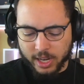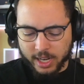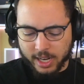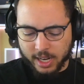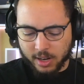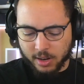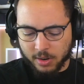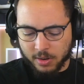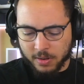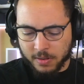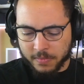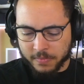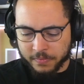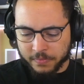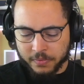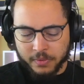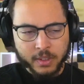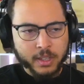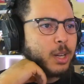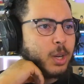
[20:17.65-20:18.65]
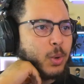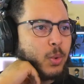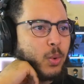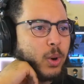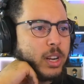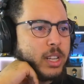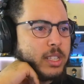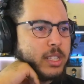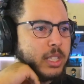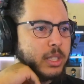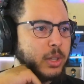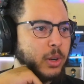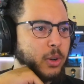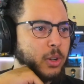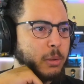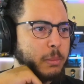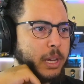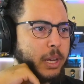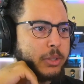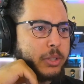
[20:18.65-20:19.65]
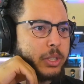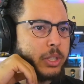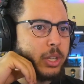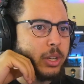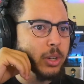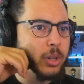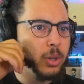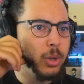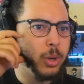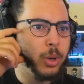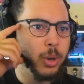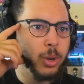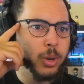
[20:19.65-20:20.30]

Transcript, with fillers: now. What is this girl about to do?